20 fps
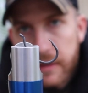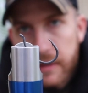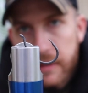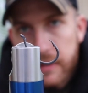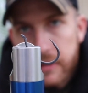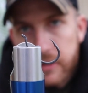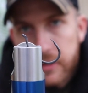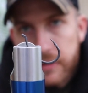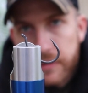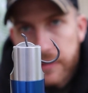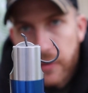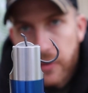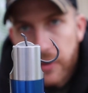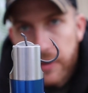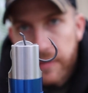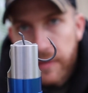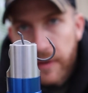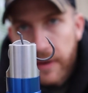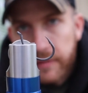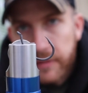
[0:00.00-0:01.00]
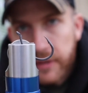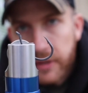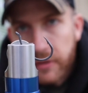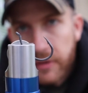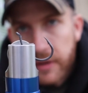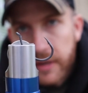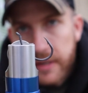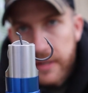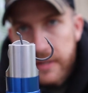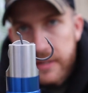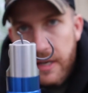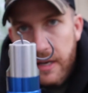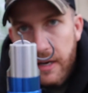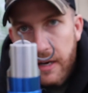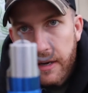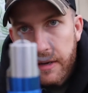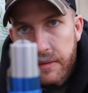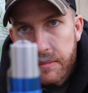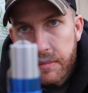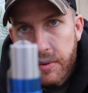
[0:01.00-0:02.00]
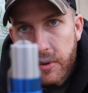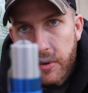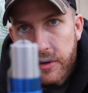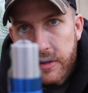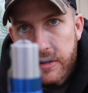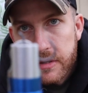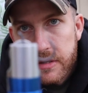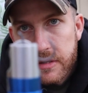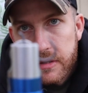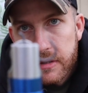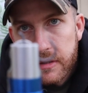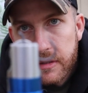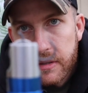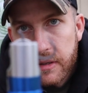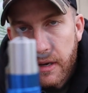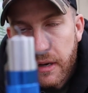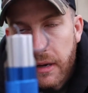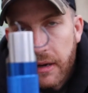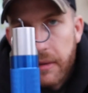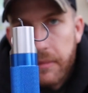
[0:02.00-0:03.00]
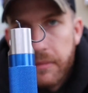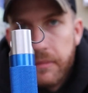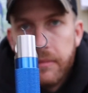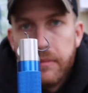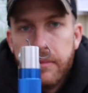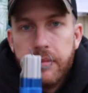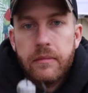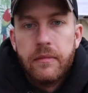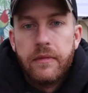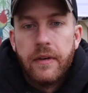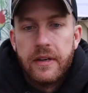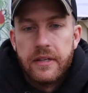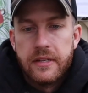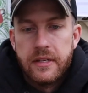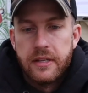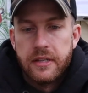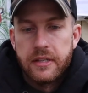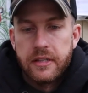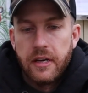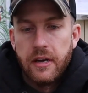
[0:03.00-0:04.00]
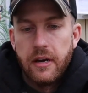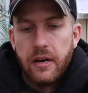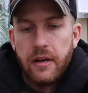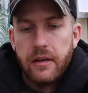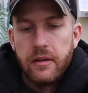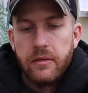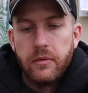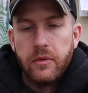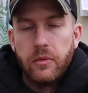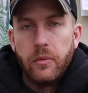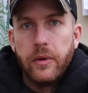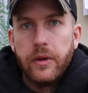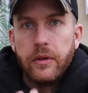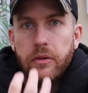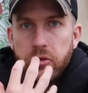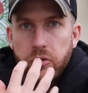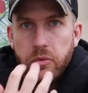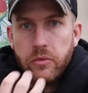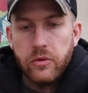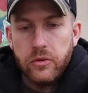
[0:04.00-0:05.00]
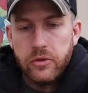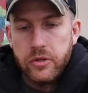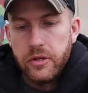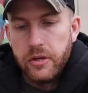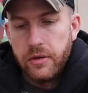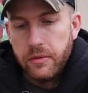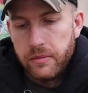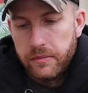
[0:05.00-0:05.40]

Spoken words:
So 45 degrees, iron point facing the sky with the wheel towards you.